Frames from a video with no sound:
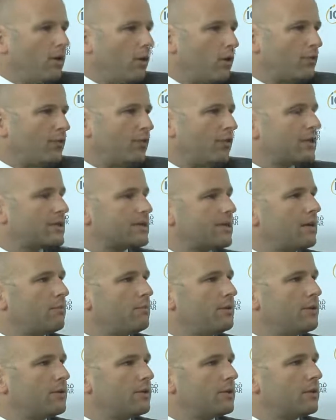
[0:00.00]
Or, for
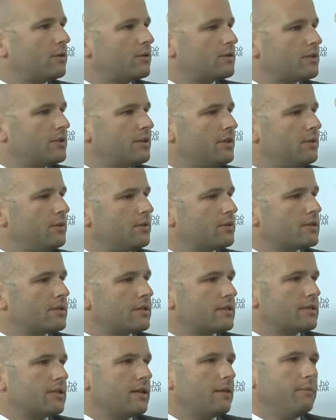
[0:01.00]
example, you could also use
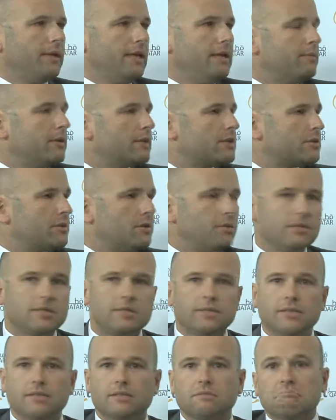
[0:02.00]
some email
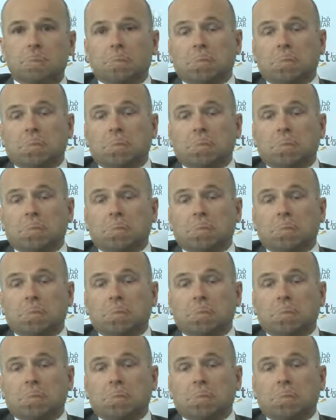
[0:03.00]
services,